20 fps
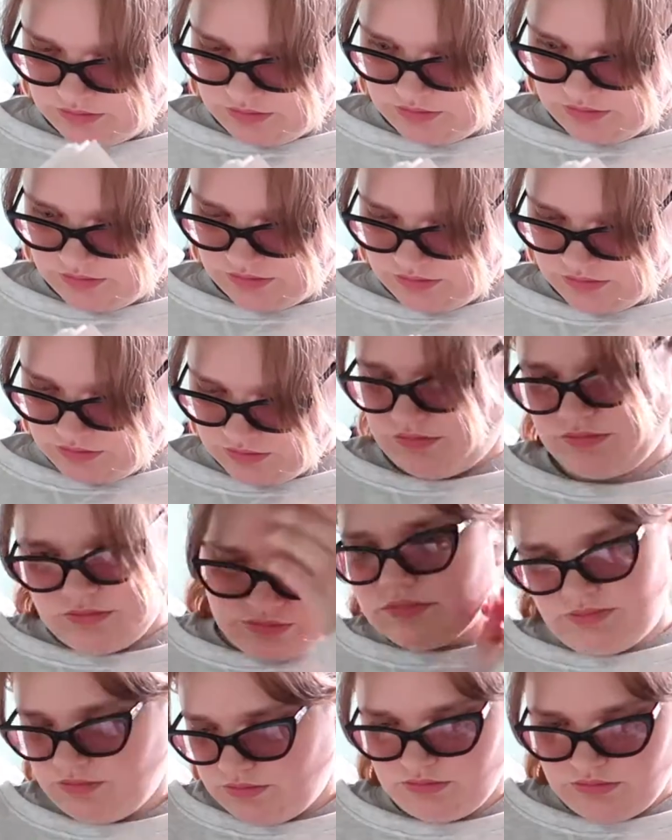the best
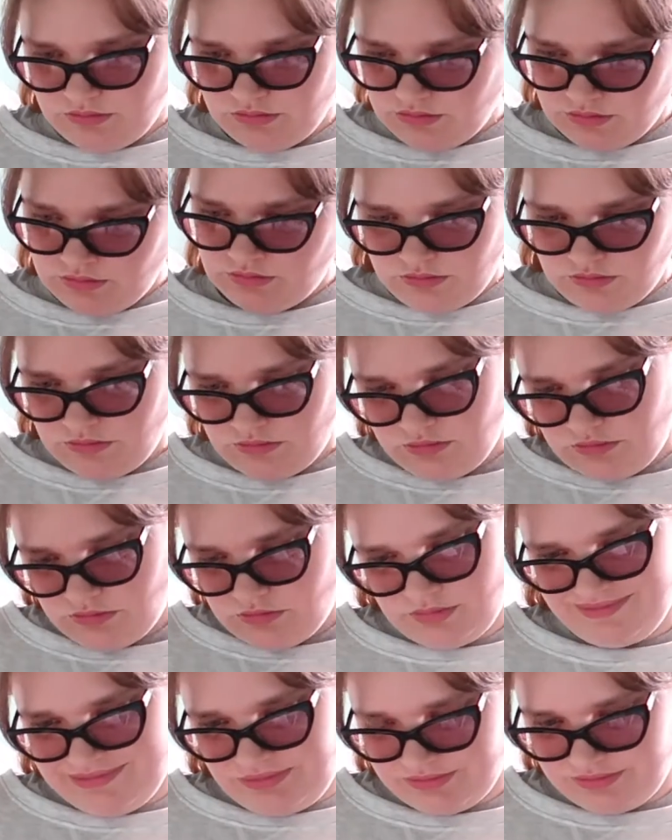and I retain the most
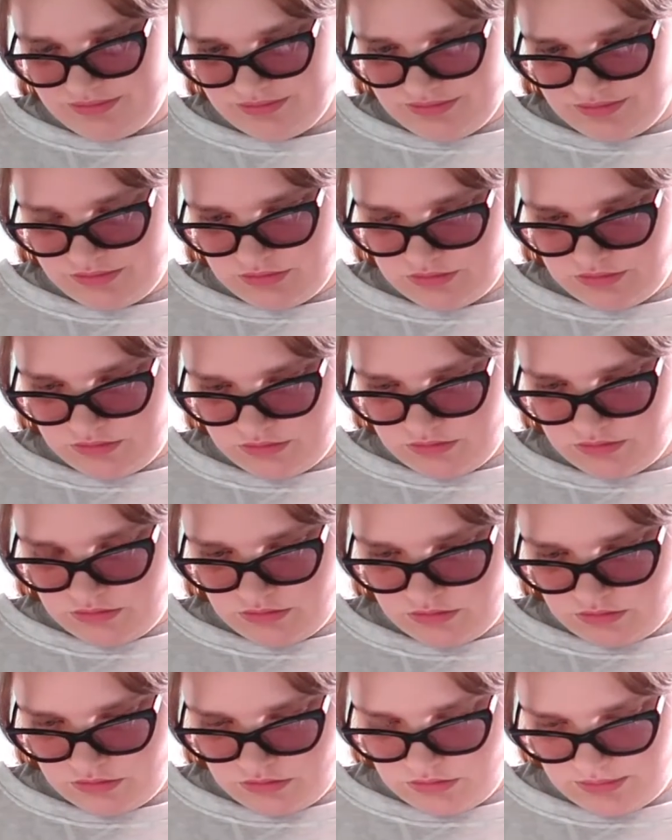information,
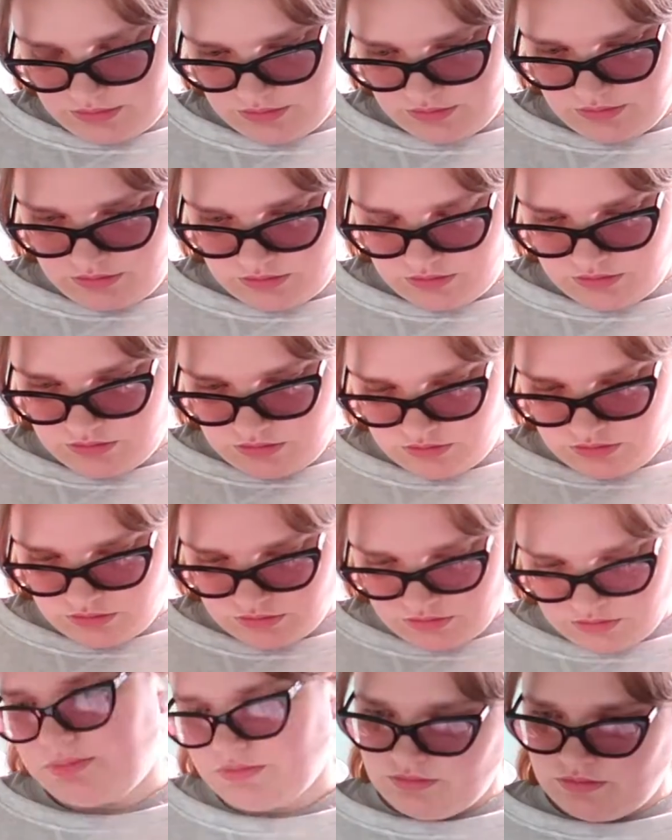but this is just a me
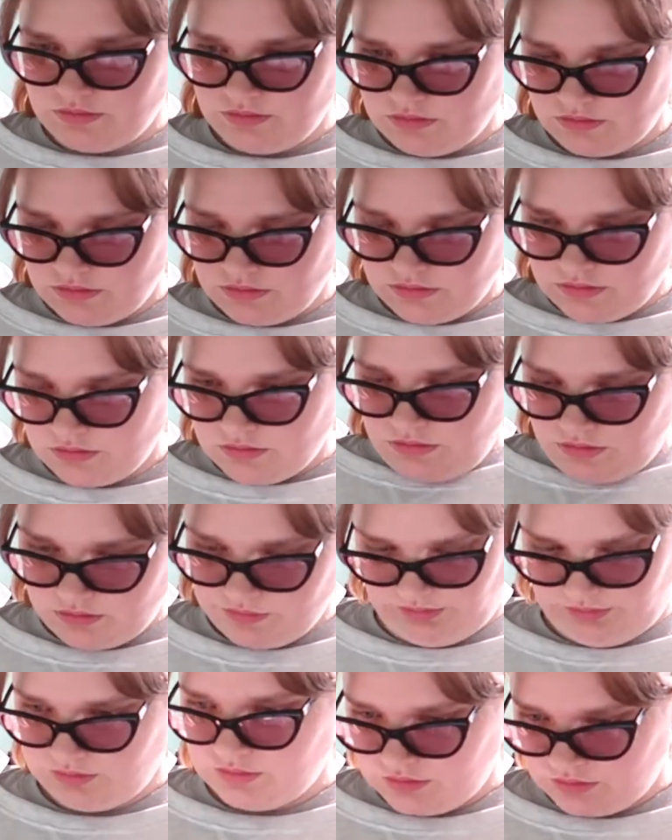thing. I have no
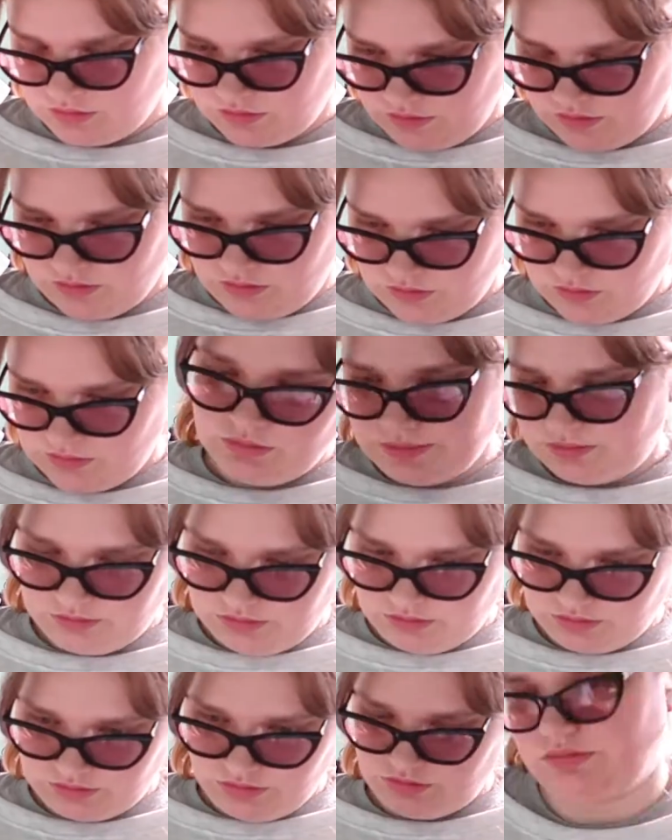idea if there's any science
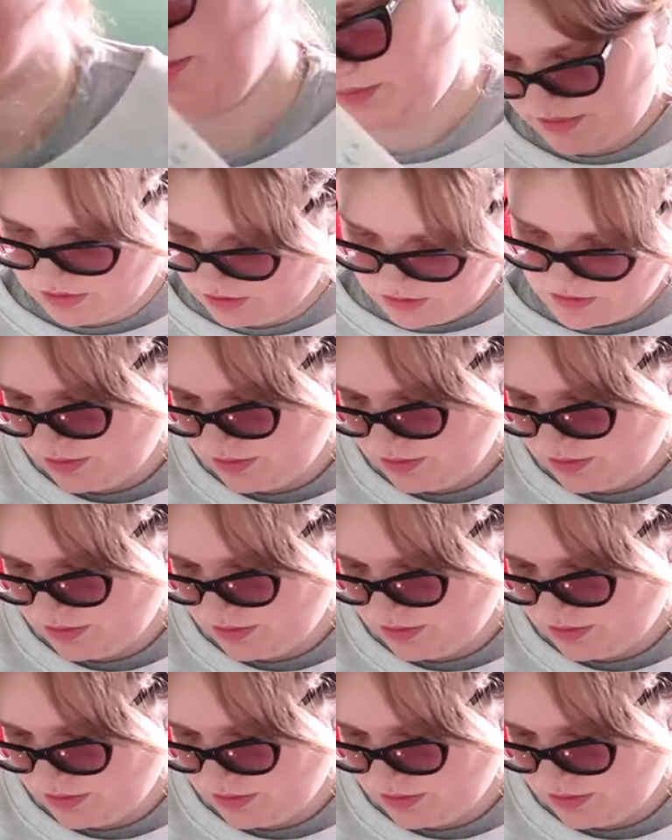that backs this up.